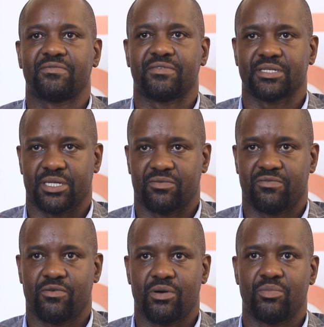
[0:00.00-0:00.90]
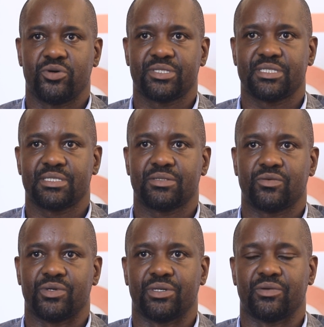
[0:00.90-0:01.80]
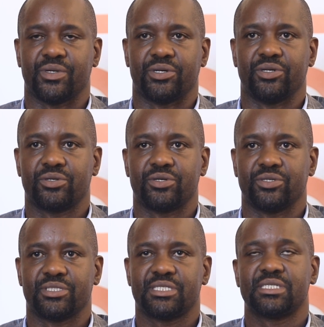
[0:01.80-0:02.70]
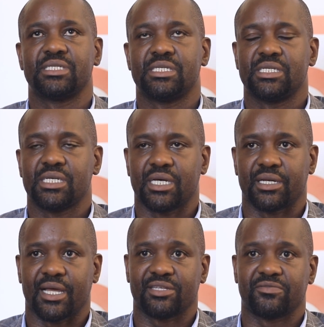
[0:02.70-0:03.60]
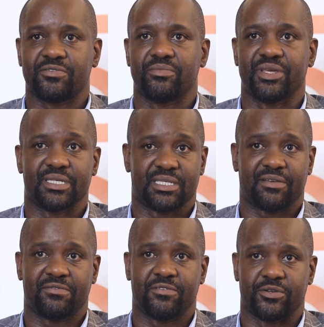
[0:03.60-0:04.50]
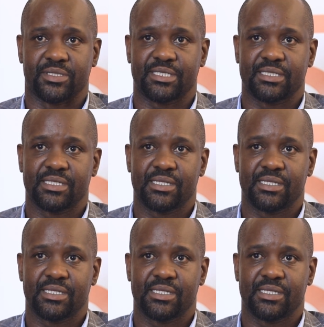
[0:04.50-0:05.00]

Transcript: first and foremost, we recruit guards from the reserve force.